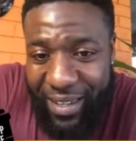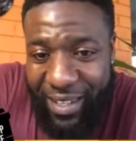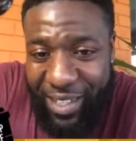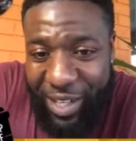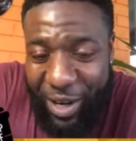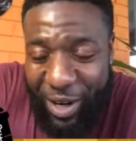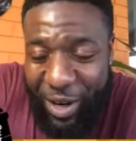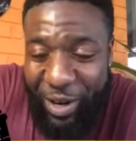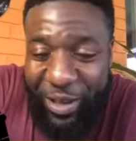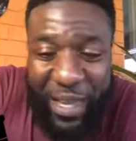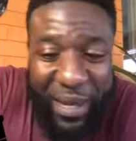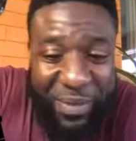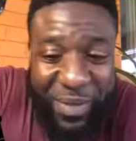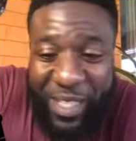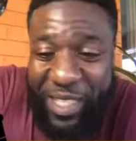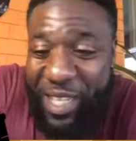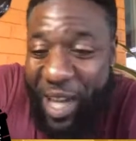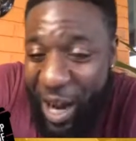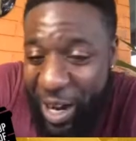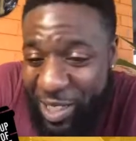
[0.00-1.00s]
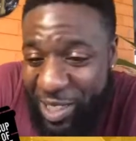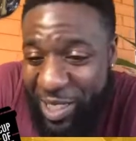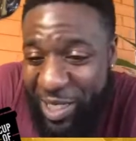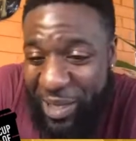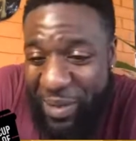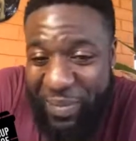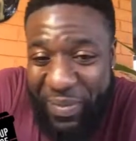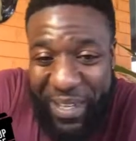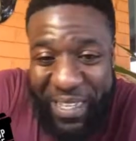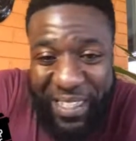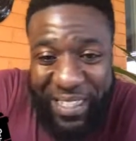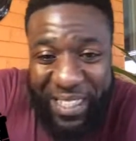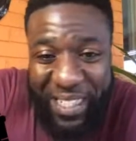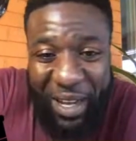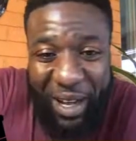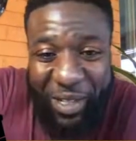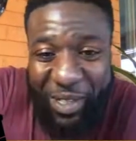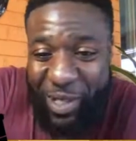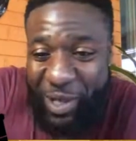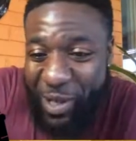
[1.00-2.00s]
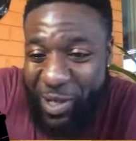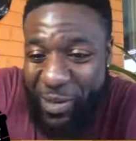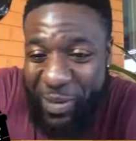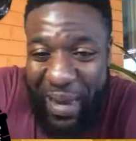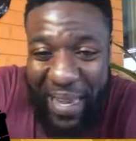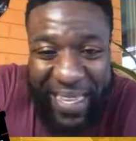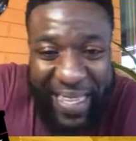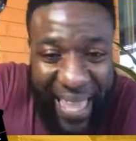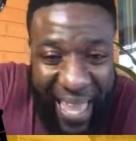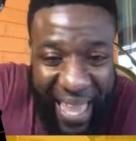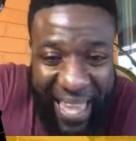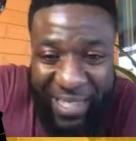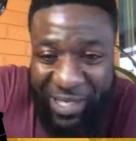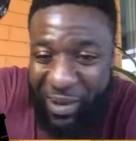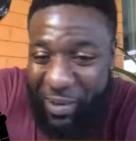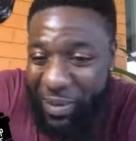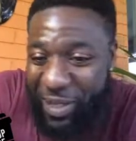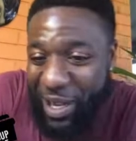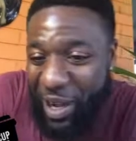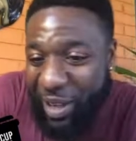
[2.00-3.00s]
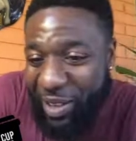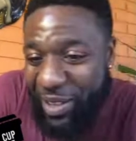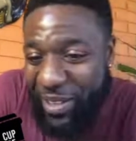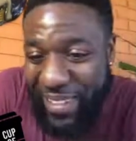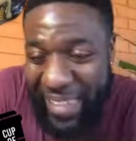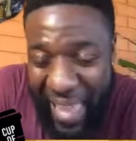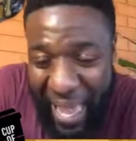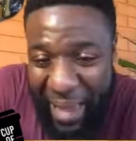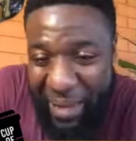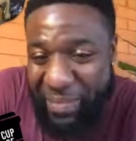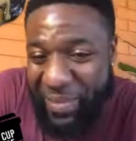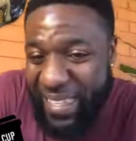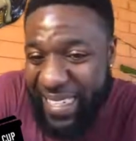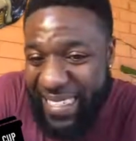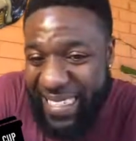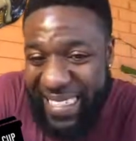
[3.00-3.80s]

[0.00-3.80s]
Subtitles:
her name's Natasha, but she also goes by Nat, so I'm gonna call her Nat because I